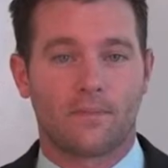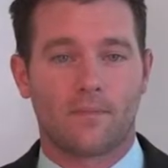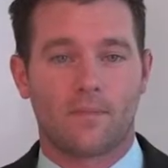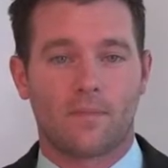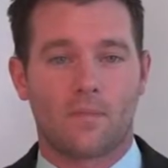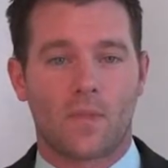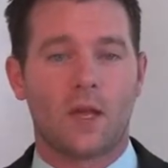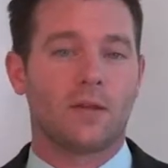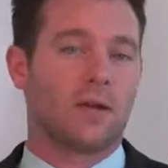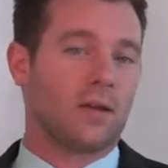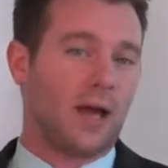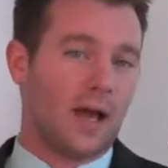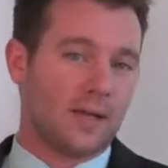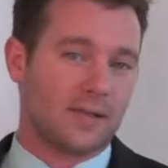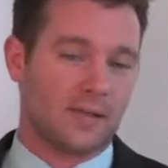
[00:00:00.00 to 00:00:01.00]
And the
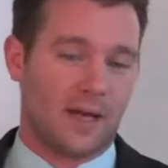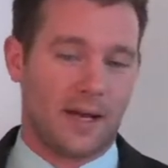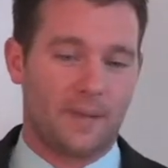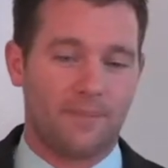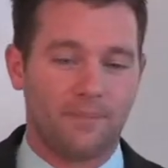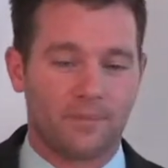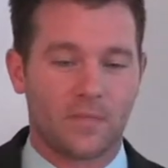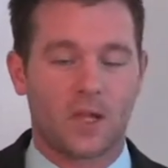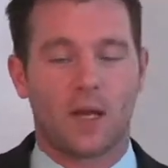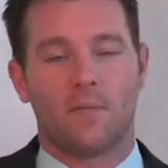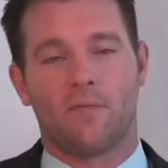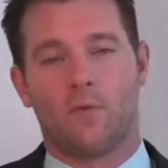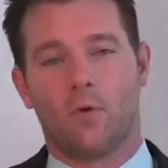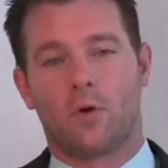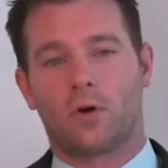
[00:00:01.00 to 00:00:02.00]
last type, type
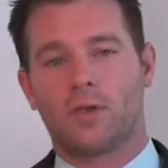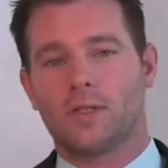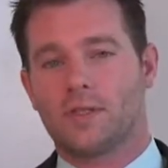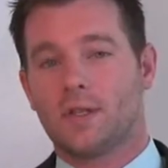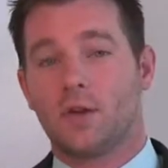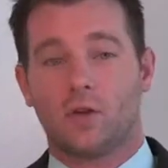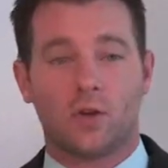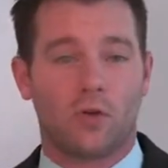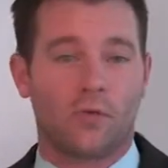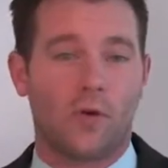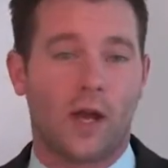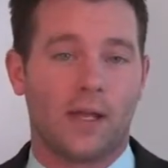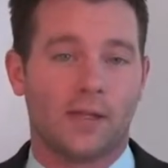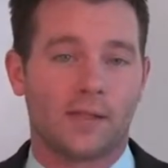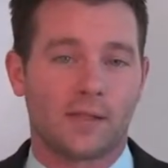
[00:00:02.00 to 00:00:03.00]
4, is they're your
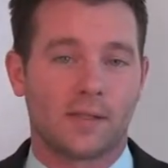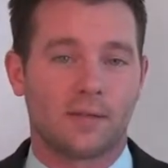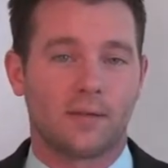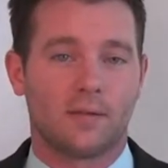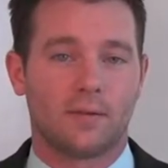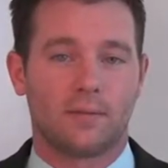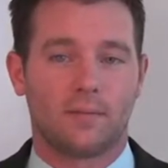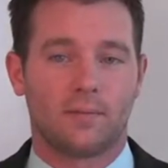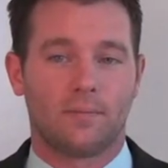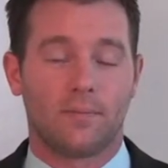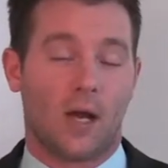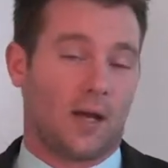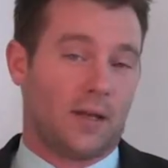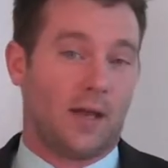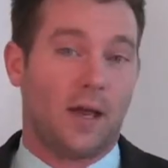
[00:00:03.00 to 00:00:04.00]
friends.
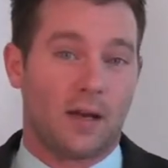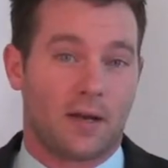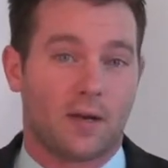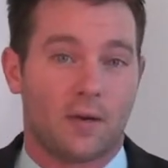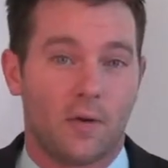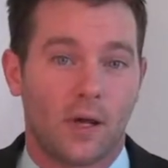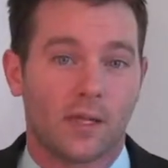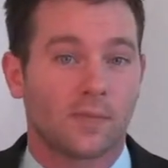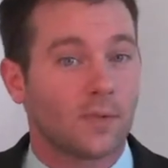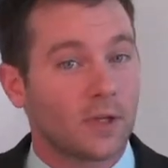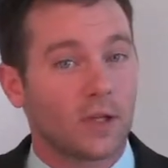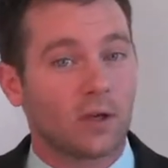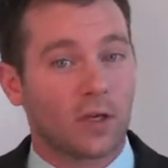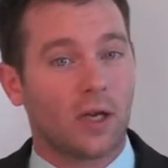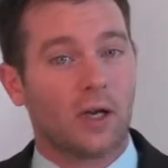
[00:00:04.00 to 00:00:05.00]
Not yet anyways, but they're
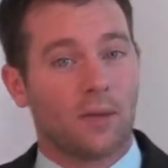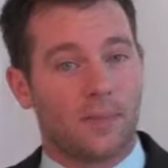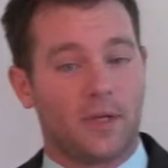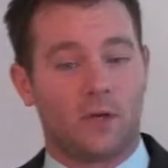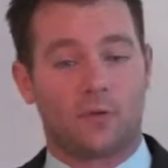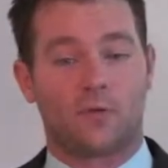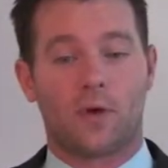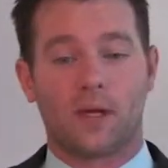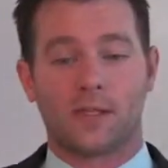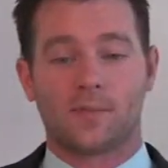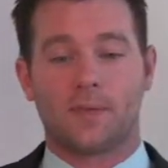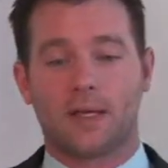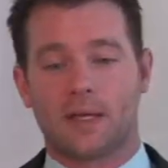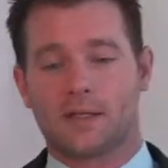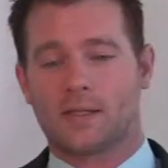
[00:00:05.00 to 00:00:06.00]
gonna be your friends
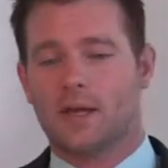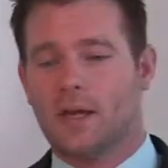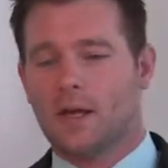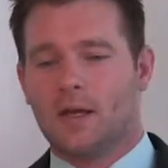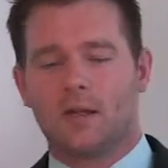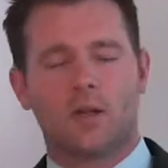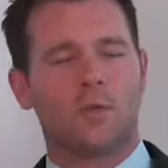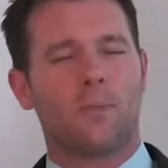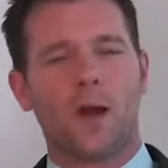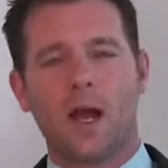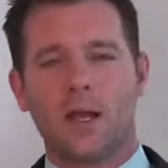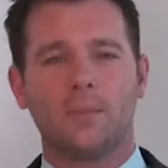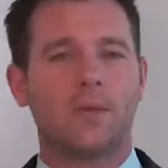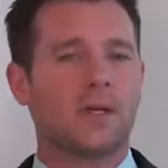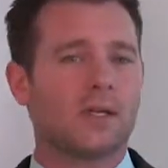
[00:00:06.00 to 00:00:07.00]
because they're buying
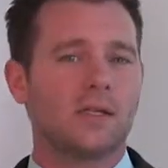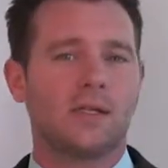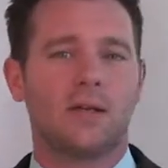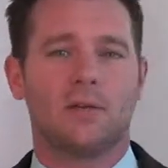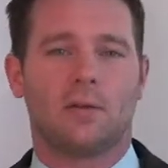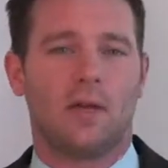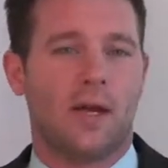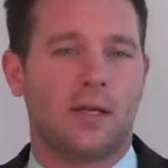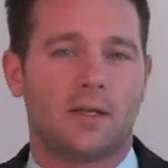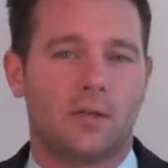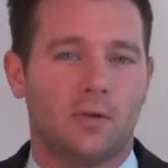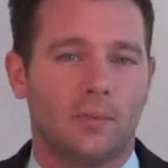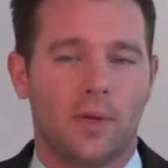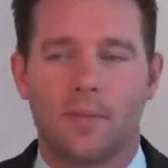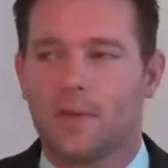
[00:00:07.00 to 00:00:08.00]
because they like you.
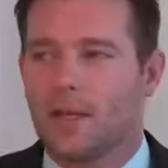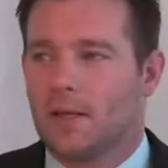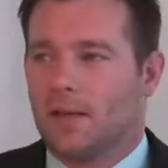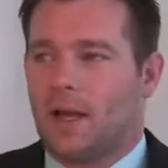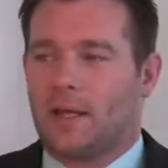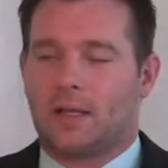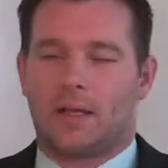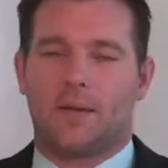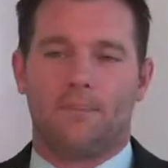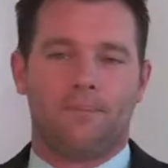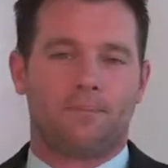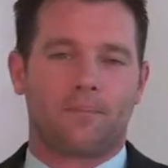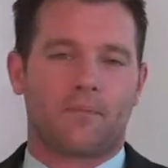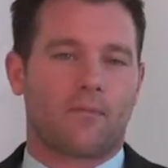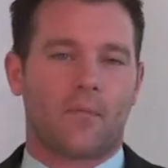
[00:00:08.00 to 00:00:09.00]
Maybe they like that
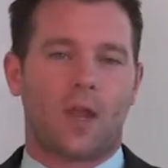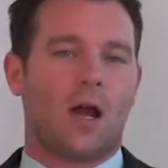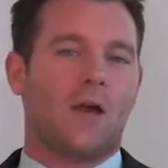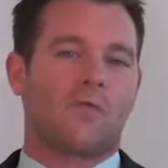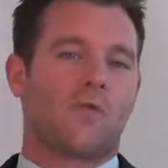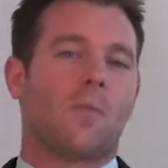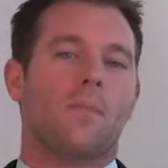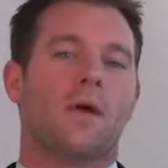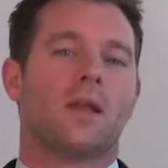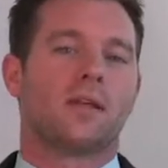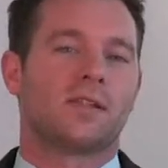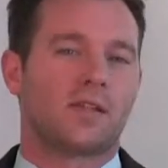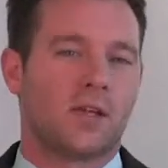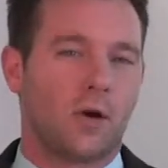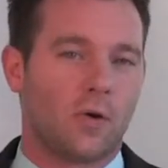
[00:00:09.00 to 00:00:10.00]
I'm from
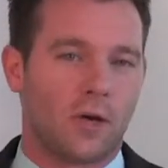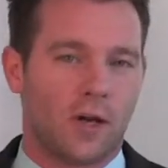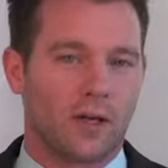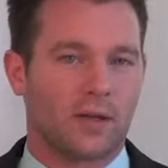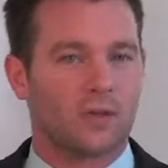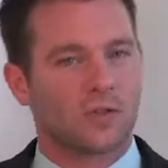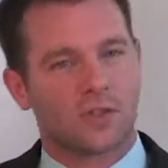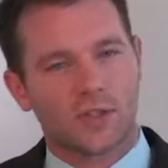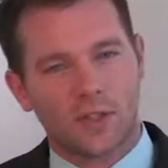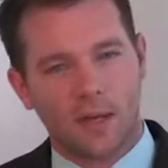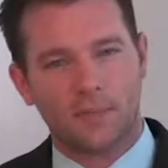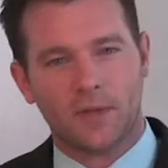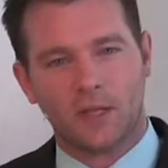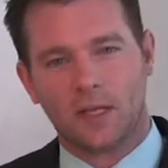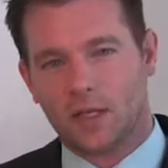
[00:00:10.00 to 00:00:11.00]
Minnesota. There's
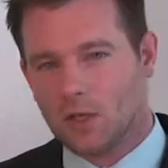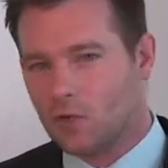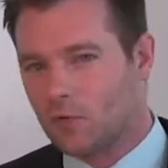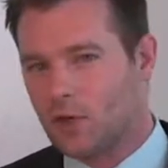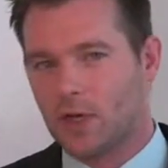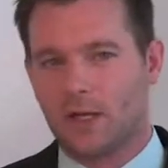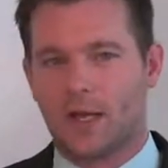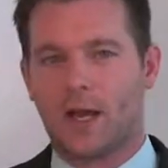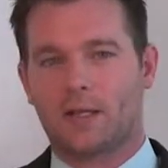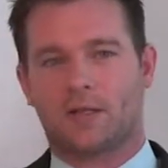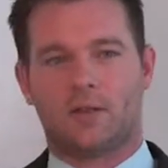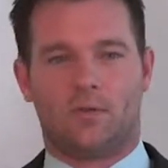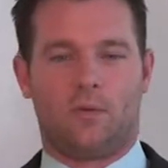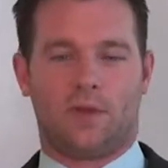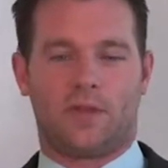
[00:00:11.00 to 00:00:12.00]
something that you've connected
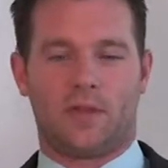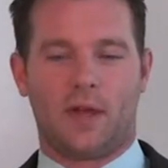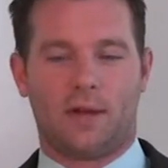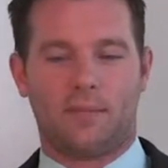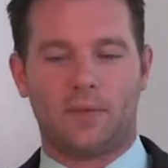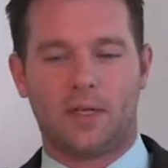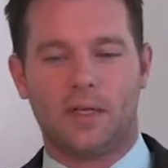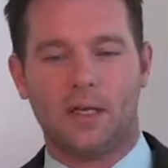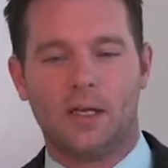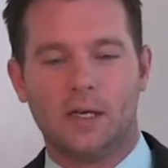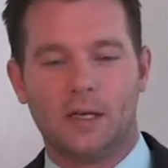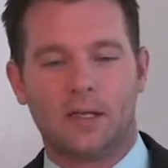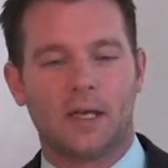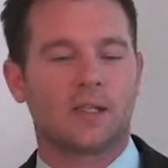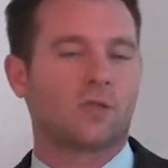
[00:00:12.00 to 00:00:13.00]
with them and
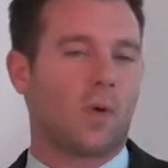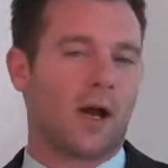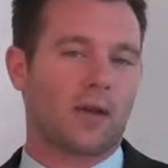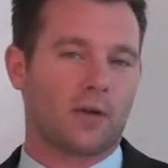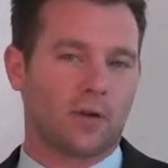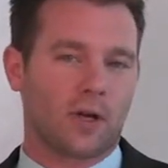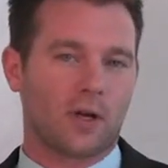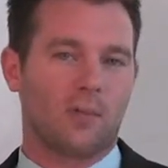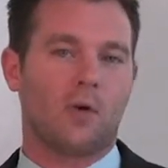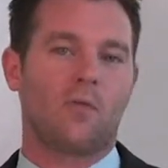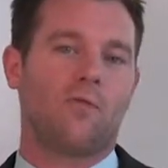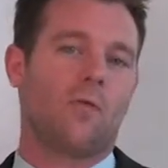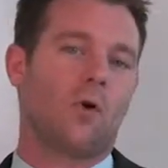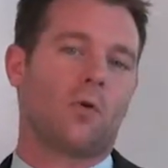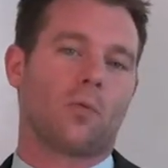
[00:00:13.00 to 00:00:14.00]
that's why they're gonna move
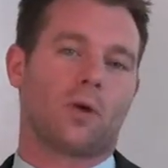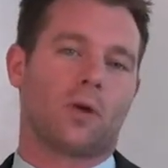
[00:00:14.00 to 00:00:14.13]
forward.